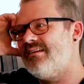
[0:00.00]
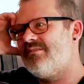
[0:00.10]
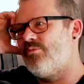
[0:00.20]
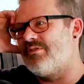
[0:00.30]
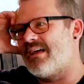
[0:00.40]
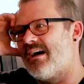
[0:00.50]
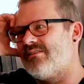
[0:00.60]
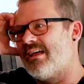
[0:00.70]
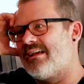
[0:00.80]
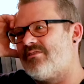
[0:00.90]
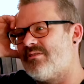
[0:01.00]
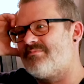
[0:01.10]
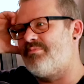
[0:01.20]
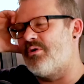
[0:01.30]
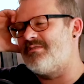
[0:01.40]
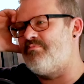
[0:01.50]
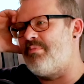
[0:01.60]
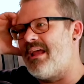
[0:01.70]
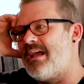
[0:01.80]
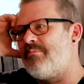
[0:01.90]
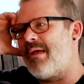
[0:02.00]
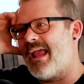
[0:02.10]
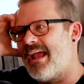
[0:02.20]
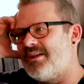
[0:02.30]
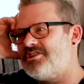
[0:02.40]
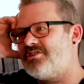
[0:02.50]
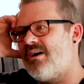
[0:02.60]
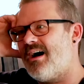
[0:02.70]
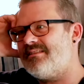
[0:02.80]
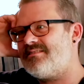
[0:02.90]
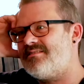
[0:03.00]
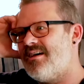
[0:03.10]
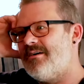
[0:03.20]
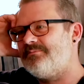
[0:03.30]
with that like those those big pan shots